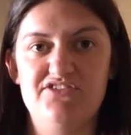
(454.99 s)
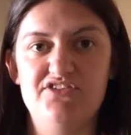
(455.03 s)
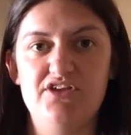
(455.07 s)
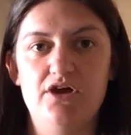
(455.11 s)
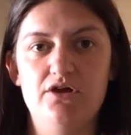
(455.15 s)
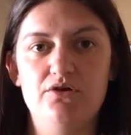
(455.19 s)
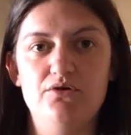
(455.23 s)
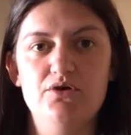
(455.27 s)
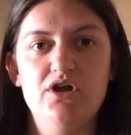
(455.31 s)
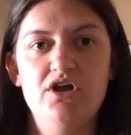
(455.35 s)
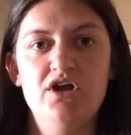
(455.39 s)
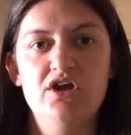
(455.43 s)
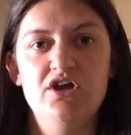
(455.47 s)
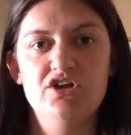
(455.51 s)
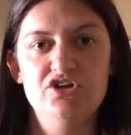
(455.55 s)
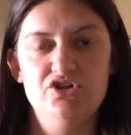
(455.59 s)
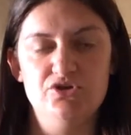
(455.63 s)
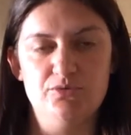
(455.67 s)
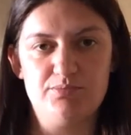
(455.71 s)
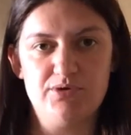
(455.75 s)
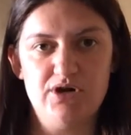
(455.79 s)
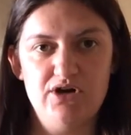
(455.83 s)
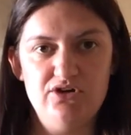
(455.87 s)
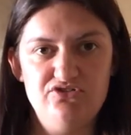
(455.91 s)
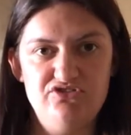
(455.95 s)
So
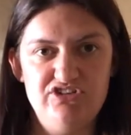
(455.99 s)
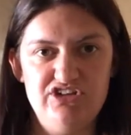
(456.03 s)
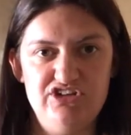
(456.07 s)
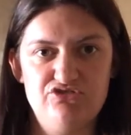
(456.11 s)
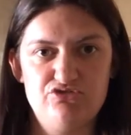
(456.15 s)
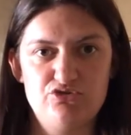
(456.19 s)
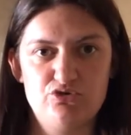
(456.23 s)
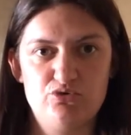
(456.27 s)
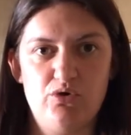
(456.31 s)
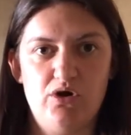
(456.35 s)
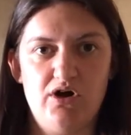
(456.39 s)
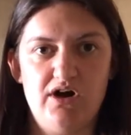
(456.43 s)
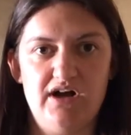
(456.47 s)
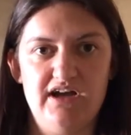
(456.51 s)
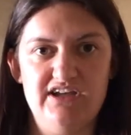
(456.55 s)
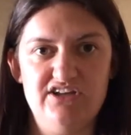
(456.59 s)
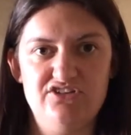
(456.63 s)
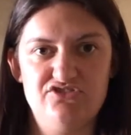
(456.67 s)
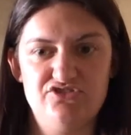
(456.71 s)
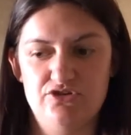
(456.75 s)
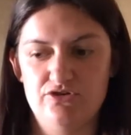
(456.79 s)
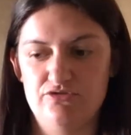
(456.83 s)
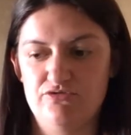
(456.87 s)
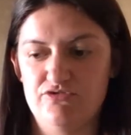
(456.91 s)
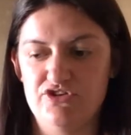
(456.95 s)
your protein is
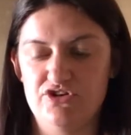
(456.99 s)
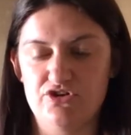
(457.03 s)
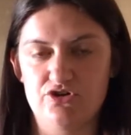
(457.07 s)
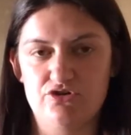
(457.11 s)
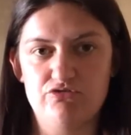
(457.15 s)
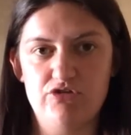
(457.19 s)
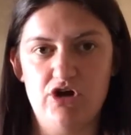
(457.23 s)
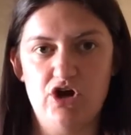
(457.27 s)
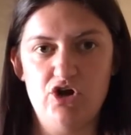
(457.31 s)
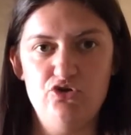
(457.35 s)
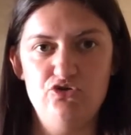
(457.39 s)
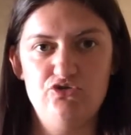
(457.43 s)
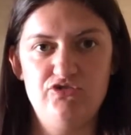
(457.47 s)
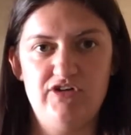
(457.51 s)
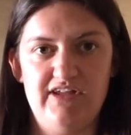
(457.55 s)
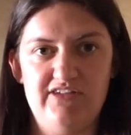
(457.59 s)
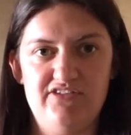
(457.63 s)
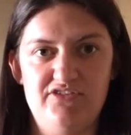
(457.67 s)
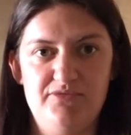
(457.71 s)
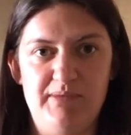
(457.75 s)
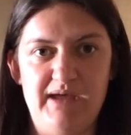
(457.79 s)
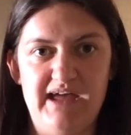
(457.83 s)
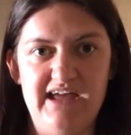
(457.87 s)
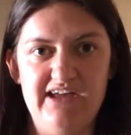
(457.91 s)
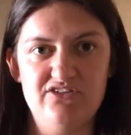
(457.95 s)
required for the growth
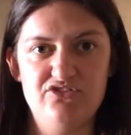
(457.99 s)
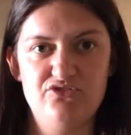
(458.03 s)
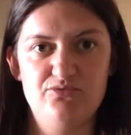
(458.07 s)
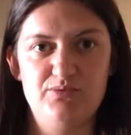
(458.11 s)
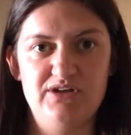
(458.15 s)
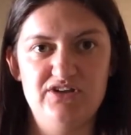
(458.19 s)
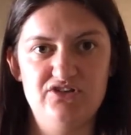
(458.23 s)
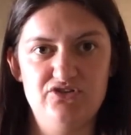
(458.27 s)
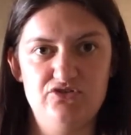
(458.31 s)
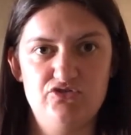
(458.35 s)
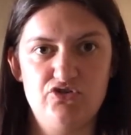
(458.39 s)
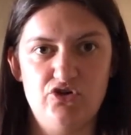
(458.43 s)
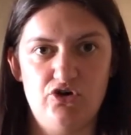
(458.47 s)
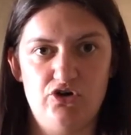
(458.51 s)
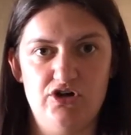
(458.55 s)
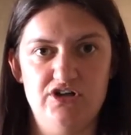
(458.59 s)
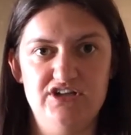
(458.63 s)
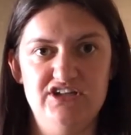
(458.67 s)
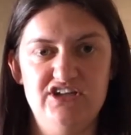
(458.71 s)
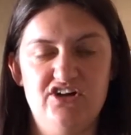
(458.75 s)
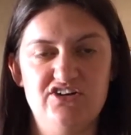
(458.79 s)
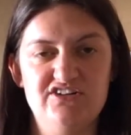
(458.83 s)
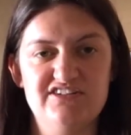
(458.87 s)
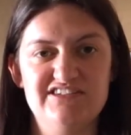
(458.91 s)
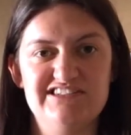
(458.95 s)
aspects. When you've got a
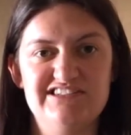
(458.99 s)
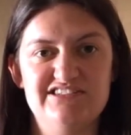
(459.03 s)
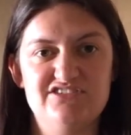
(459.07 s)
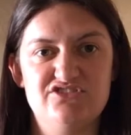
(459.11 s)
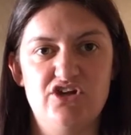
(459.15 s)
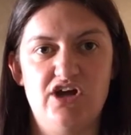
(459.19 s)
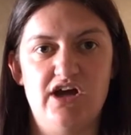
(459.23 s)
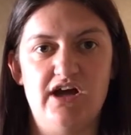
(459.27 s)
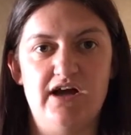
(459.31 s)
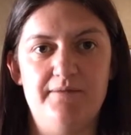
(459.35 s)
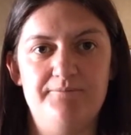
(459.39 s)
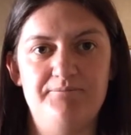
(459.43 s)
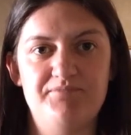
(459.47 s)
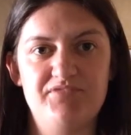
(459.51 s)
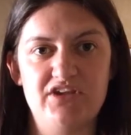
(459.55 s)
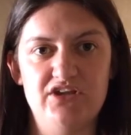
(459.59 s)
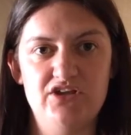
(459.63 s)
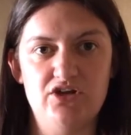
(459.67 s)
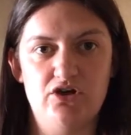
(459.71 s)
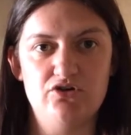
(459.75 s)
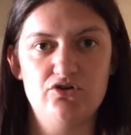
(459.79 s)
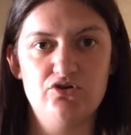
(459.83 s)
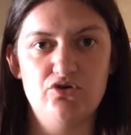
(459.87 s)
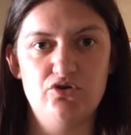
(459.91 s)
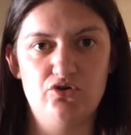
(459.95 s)

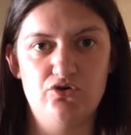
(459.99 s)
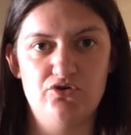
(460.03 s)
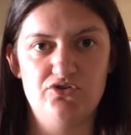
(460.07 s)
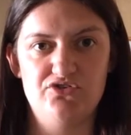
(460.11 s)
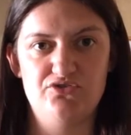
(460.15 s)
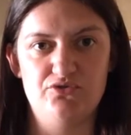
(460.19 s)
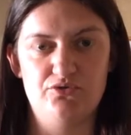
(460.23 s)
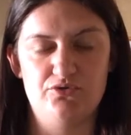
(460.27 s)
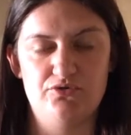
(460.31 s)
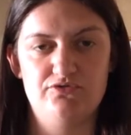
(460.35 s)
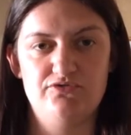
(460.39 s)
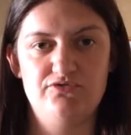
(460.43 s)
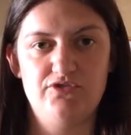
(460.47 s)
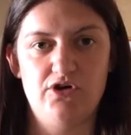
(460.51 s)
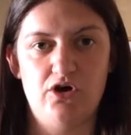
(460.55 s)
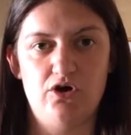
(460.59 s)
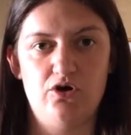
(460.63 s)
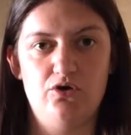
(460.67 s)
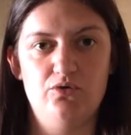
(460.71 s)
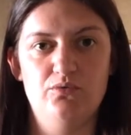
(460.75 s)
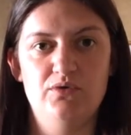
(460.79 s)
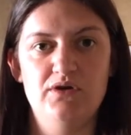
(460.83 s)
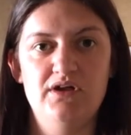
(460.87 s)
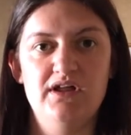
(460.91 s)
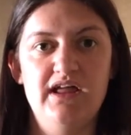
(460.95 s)
young horse or a
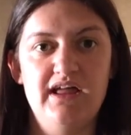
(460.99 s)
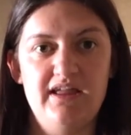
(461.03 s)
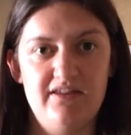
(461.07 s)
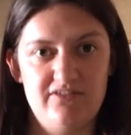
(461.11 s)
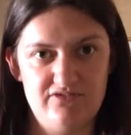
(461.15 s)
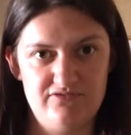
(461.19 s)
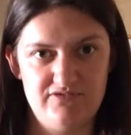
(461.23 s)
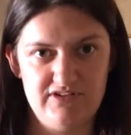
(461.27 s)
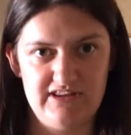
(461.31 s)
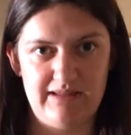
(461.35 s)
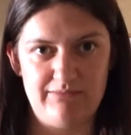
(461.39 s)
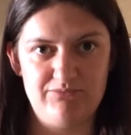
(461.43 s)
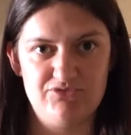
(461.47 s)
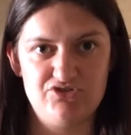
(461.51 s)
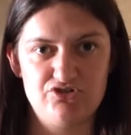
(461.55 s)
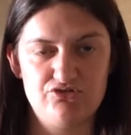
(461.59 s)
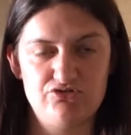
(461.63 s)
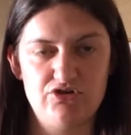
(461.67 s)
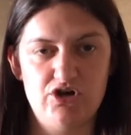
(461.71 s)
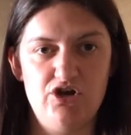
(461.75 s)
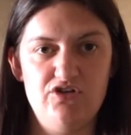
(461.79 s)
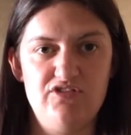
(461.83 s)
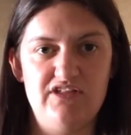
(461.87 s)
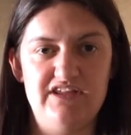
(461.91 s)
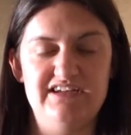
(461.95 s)
foal, for them to
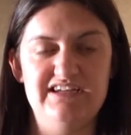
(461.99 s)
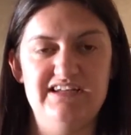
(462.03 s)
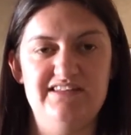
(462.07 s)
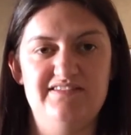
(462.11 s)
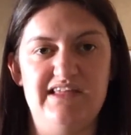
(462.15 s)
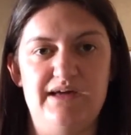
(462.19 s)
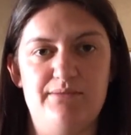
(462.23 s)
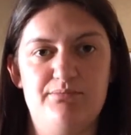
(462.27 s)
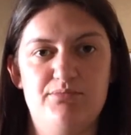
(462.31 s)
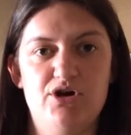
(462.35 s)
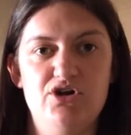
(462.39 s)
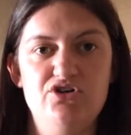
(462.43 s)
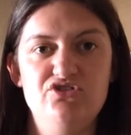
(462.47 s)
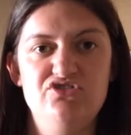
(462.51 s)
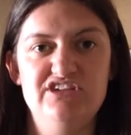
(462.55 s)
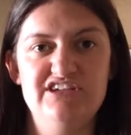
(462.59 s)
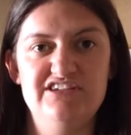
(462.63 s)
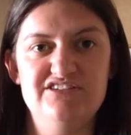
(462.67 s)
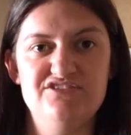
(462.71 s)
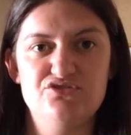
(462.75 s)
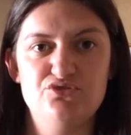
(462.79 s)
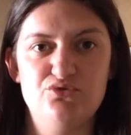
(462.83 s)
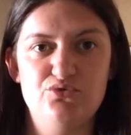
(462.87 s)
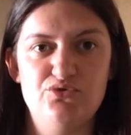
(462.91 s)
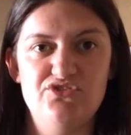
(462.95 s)
grow, they need their
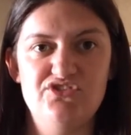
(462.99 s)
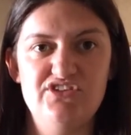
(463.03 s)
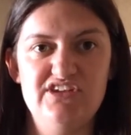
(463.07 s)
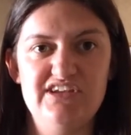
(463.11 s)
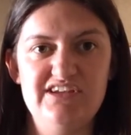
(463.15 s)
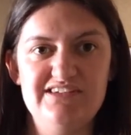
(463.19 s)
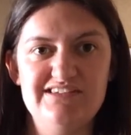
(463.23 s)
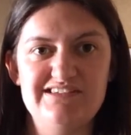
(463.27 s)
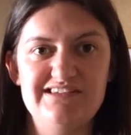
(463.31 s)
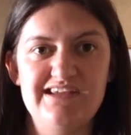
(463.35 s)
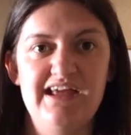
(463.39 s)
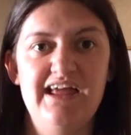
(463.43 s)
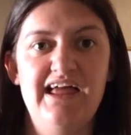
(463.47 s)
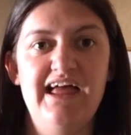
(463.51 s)
protein sources.